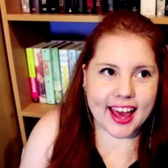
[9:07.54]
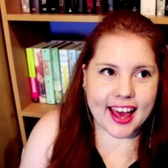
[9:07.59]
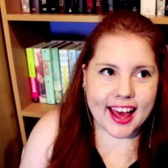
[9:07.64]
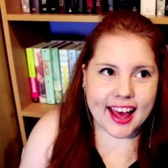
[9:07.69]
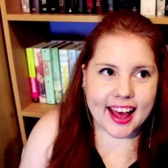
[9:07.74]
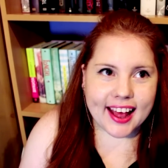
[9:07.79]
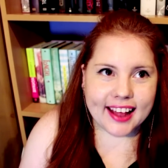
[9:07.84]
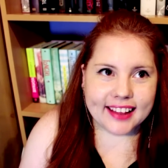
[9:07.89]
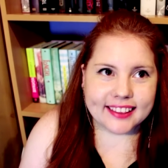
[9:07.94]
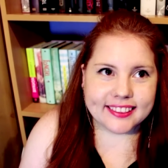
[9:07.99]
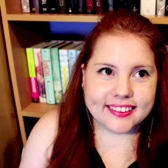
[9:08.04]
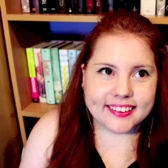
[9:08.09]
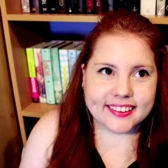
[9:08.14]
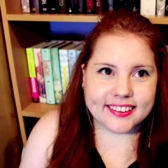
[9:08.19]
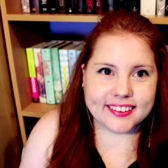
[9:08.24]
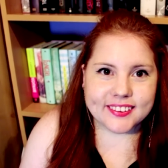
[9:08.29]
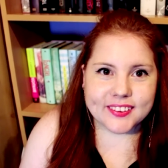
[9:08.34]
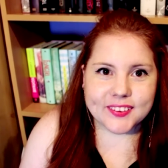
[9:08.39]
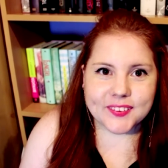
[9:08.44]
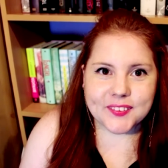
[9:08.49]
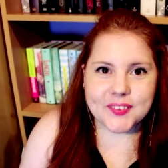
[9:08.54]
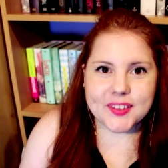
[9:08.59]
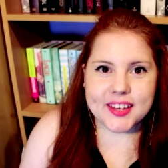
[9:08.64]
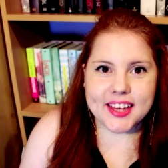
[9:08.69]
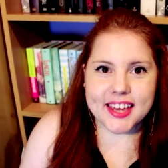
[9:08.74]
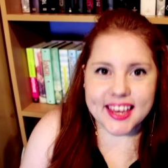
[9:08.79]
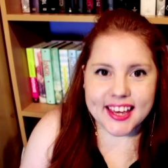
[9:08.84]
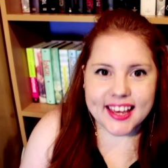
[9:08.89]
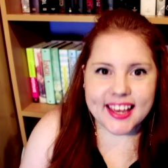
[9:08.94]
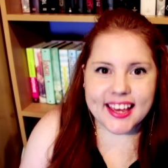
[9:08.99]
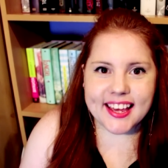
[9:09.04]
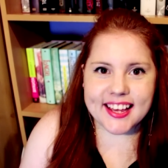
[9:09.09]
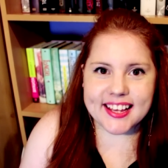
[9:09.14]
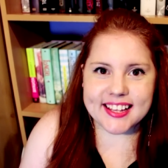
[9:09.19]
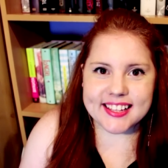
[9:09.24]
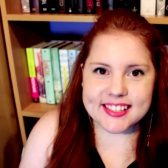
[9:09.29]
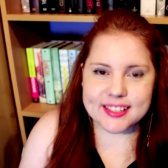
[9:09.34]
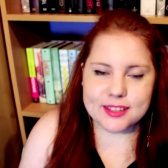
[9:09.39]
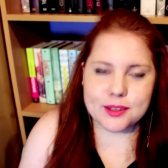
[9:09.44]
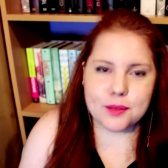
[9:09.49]
and you know,
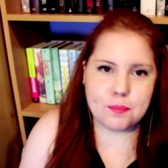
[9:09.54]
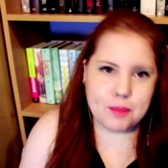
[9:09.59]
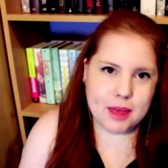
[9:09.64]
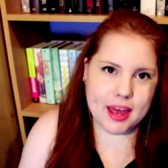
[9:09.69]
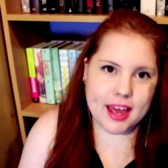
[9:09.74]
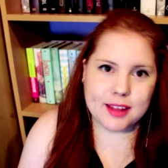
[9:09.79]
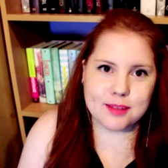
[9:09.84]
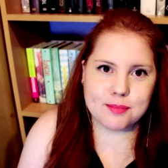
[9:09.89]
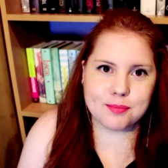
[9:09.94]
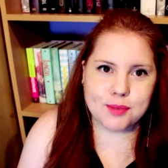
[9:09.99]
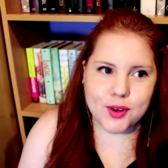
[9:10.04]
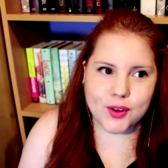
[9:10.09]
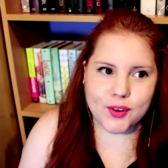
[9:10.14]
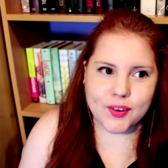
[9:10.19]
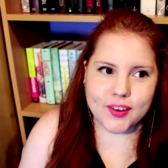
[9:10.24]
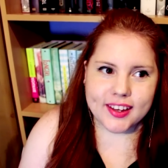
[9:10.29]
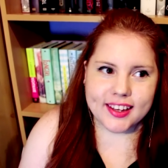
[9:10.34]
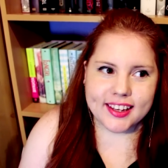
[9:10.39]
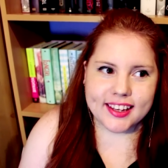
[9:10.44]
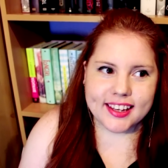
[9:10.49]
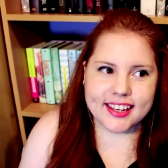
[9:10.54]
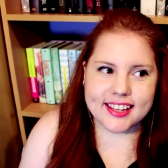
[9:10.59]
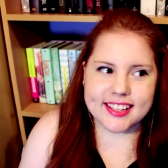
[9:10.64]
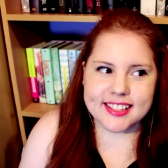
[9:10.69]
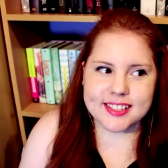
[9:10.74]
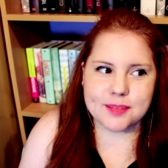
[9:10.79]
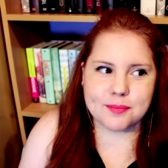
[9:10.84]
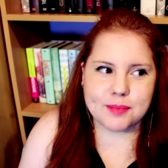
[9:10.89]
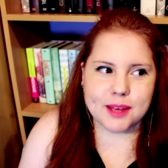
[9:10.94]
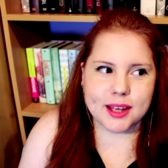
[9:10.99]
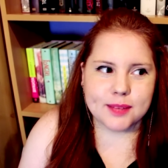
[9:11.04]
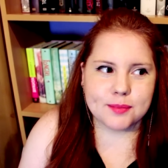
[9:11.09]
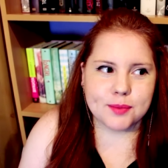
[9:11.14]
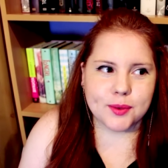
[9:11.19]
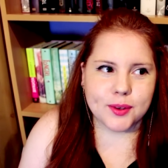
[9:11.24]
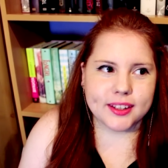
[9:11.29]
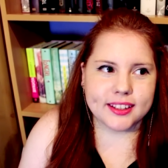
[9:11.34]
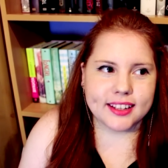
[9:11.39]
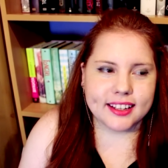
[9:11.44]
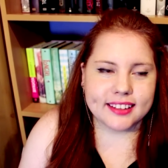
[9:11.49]
he is the bad boy. He is the bad
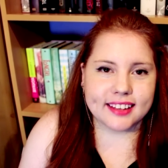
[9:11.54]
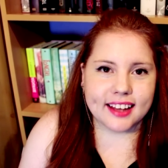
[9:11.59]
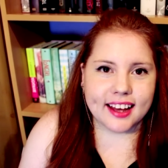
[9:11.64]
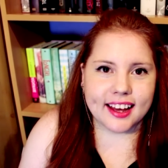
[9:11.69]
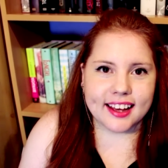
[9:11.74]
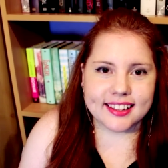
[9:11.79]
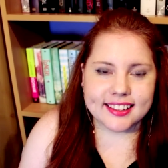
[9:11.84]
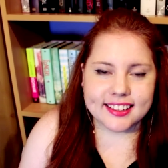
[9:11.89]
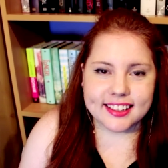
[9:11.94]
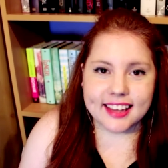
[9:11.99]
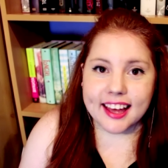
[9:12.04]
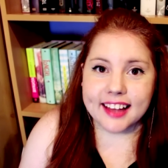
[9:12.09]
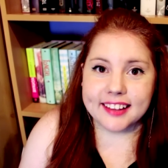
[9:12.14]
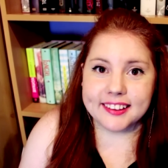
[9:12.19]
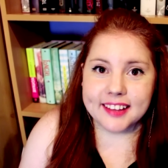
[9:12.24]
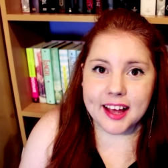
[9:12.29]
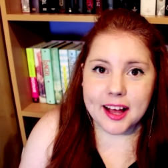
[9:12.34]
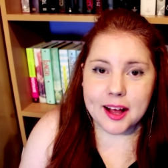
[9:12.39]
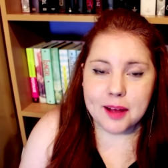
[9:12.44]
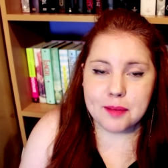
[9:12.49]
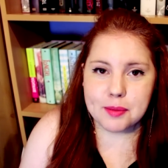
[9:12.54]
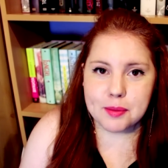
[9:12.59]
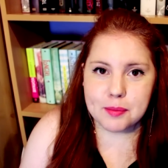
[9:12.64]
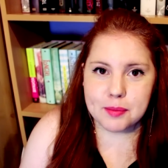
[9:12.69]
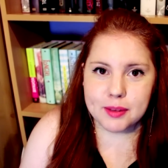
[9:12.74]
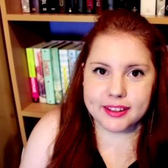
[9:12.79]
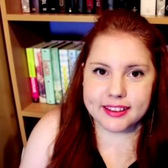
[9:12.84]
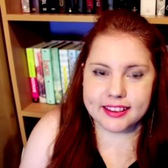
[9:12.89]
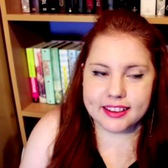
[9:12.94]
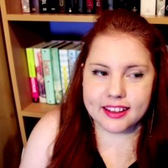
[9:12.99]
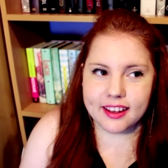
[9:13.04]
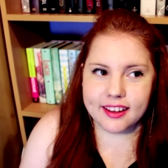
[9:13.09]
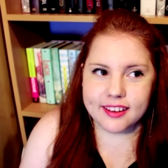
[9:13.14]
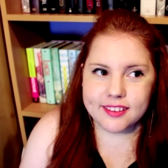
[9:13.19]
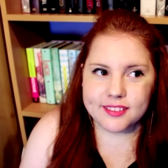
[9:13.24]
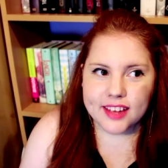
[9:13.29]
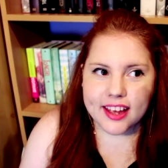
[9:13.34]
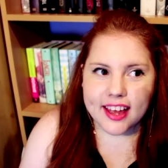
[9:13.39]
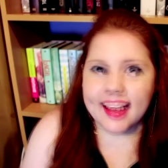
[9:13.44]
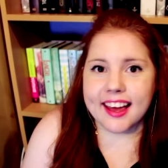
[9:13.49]
boy that I can't help but
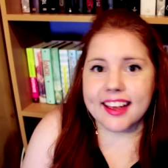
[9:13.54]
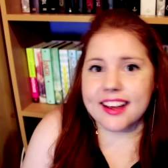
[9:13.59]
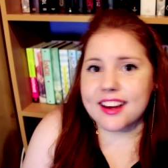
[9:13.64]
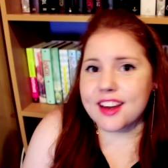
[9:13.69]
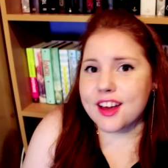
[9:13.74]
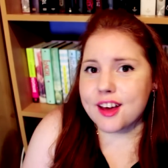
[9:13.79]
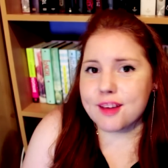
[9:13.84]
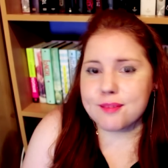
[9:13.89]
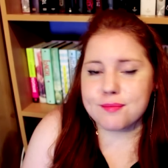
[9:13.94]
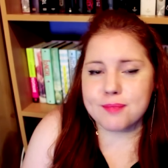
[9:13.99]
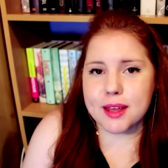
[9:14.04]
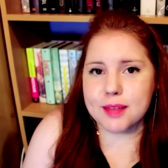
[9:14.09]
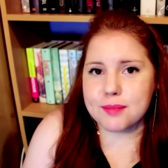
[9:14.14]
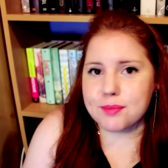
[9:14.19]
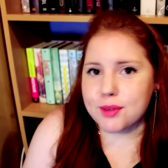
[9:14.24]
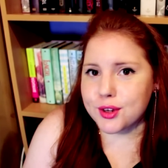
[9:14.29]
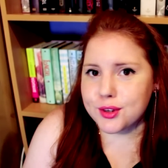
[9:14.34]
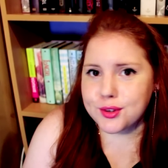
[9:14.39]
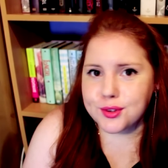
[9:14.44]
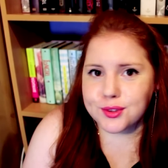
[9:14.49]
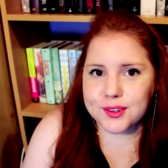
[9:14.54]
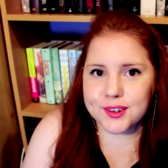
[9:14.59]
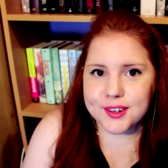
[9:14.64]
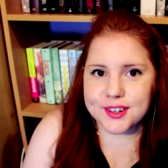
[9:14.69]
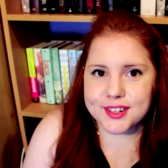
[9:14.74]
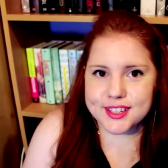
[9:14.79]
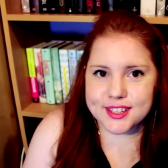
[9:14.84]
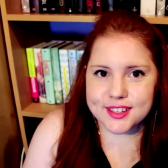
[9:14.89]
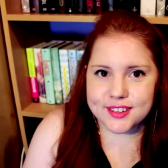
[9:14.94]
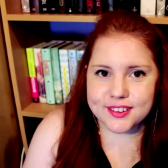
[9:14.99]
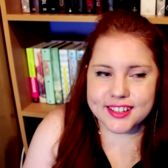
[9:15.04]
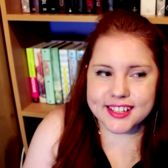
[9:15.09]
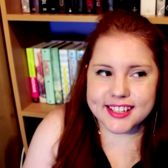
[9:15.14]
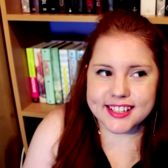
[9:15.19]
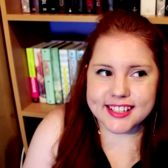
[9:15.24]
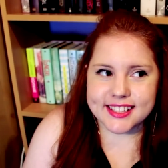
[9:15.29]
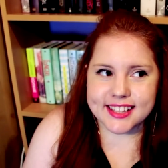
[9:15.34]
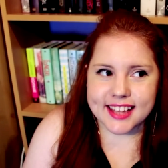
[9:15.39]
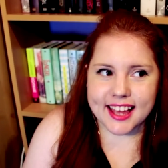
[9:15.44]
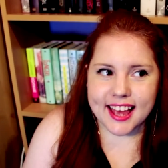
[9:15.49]
love. I love bad boy good girl
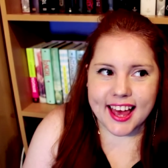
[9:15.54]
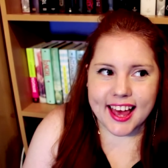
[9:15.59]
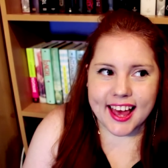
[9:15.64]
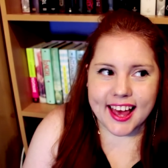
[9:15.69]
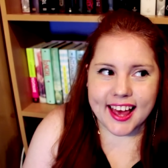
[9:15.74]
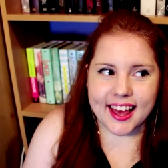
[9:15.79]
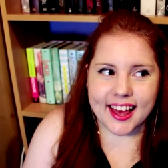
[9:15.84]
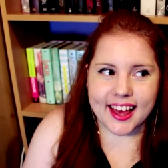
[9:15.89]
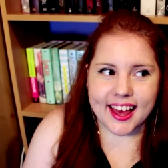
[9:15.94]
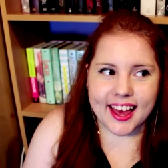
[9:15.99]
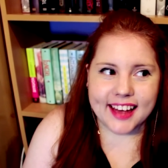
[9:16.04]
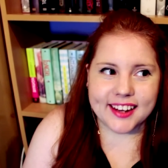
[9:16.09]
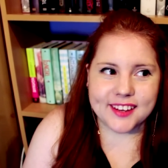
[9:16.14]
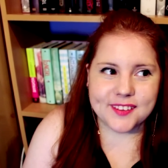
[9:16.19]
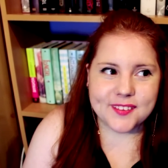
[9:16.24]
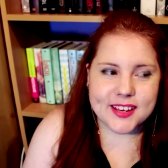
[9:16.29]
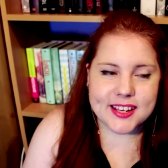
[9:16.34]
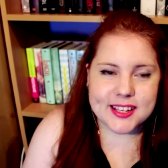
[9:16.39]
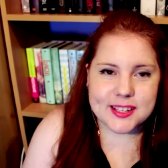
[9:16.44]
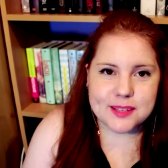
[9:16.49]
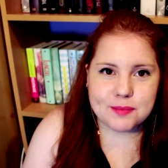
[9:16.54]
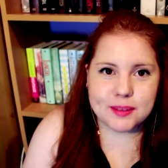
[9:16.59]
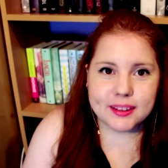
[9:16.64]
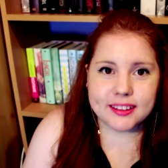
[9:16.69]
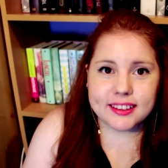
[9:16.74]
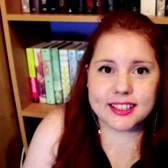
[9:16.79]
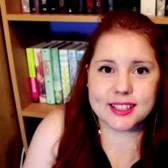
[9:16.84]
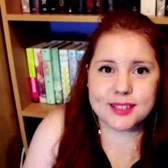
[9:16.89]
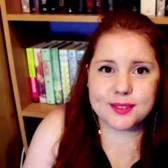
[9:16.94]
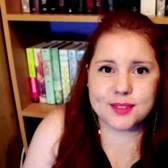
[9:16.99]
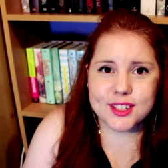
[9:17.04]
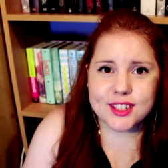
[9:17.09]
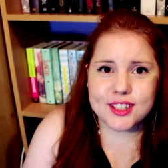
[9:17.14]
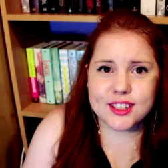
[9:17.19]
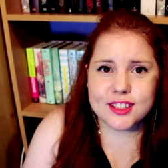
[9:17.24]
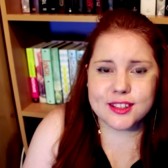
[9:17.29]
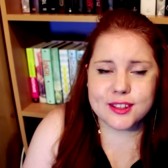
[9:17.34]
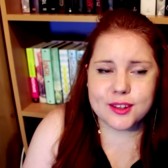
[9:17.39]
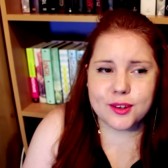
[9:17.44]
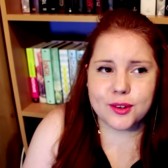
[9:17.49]
stories anyways, but this was
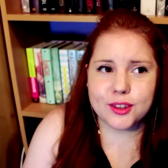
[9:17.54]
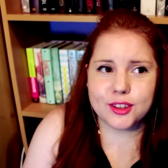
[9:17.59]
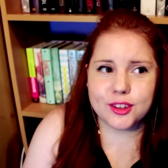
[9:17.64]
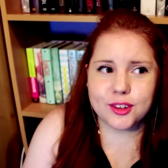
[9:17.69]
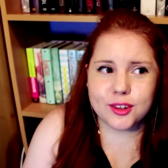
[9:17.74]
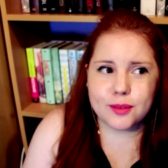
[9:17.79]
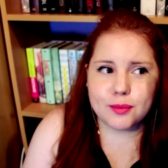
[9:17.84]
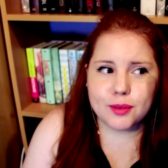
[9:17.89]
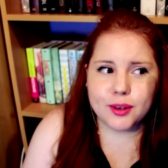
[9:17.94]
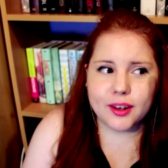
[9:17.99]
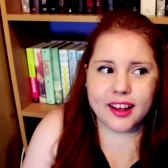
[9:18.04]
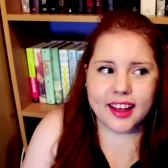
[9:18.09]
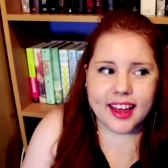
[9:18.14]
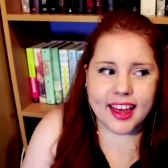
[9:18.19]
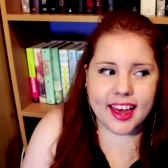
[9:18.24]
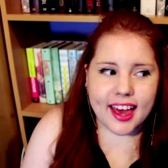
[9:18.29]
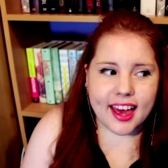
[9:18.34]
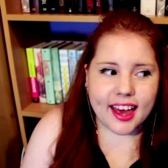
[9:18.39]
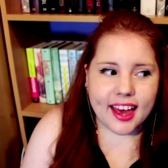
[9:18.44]
just so adorable,